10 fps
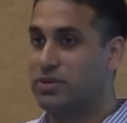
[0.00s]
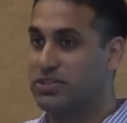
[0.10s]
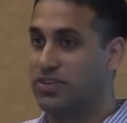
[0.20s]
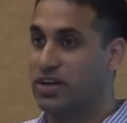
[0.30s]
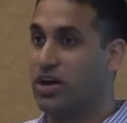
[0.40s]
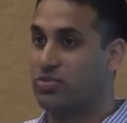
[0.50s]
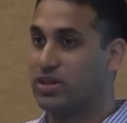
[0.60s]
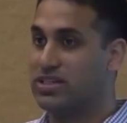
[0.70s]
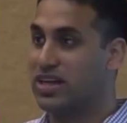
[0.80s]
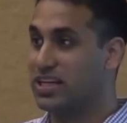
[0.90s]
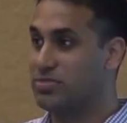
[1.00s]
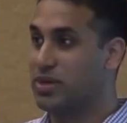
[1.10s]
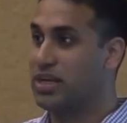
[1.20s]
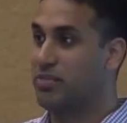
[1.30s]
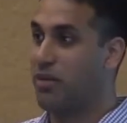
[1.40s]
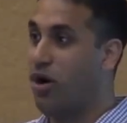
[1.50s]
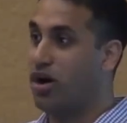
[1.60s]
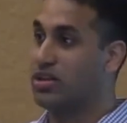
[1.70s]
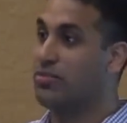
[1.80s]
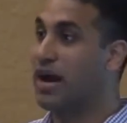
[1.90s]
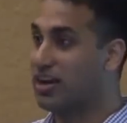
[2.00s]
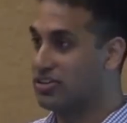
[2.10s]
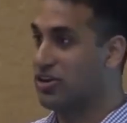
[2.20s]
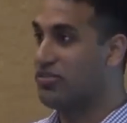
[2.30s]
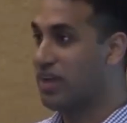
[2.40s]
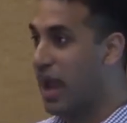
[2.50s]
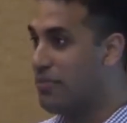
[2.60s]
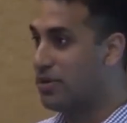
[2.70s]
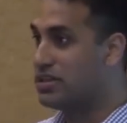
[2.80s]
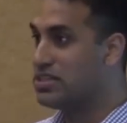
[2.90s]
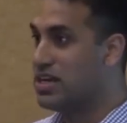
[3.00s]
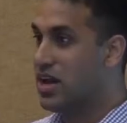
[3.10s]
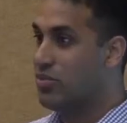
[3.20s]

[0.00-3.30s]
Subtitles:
Pacific Northwest Linux meetup on the Microsoft campus.